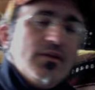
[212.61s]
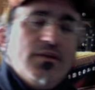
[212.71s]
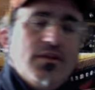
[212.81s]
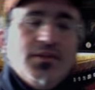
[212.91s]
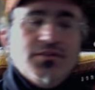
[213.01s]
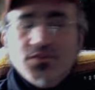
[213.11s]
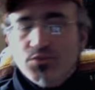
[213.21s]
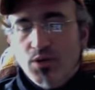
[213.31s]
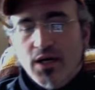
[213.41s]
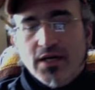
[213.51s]
This is
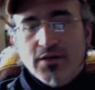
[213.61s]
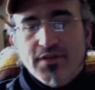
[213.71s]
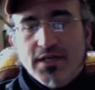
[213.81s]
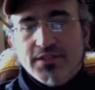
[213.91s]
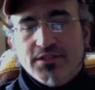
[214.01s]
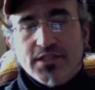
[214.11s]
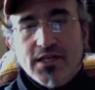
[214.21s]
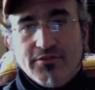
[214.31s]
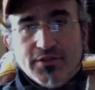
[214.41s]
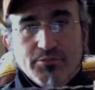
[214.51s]
wire that I took
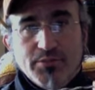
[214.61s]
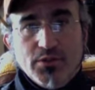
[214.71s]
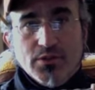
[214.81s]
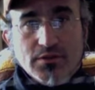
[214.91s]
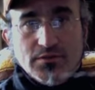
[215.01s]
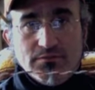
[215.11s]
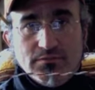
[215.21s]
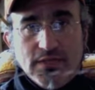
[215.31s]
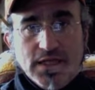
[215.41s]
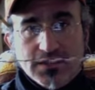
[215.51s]
out of a computer.
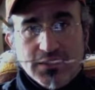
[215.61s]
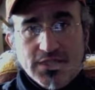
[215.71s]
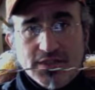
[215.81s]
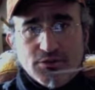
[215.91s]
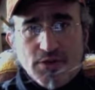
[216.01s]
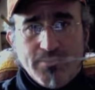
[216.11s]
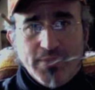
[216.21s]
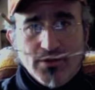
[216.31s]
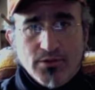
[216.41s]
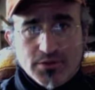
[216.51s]
Actually, I scrap
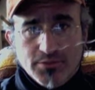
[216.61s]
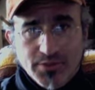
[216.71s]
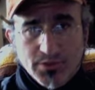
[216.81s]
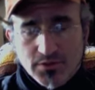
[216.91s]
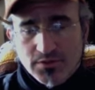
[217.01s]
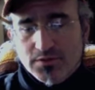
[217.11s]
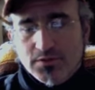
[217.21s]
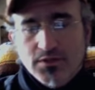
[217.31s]
out old computers.